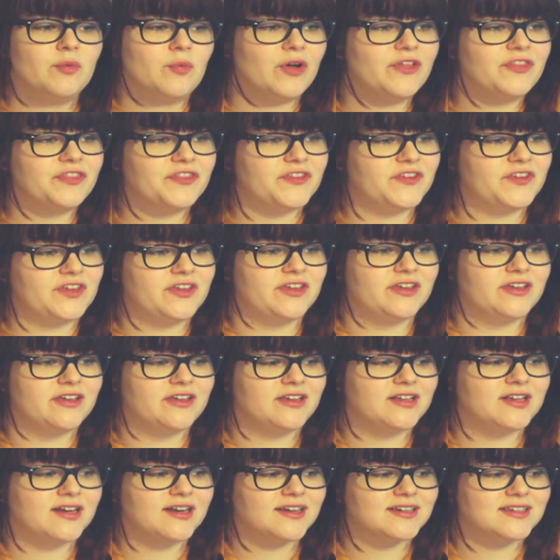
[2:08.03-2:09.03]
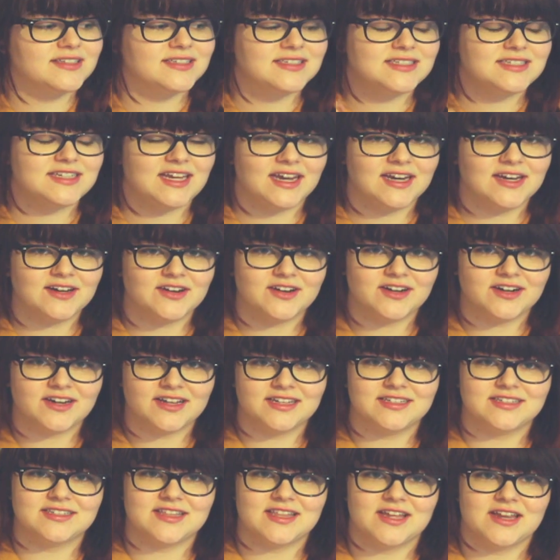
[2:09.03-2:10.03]
what the standard
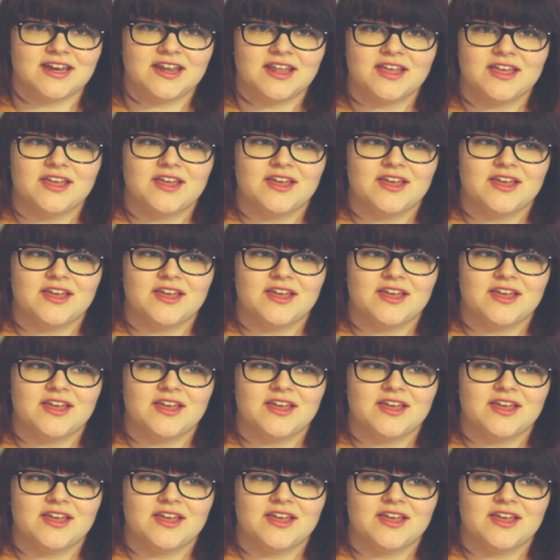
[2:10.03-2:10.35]
is that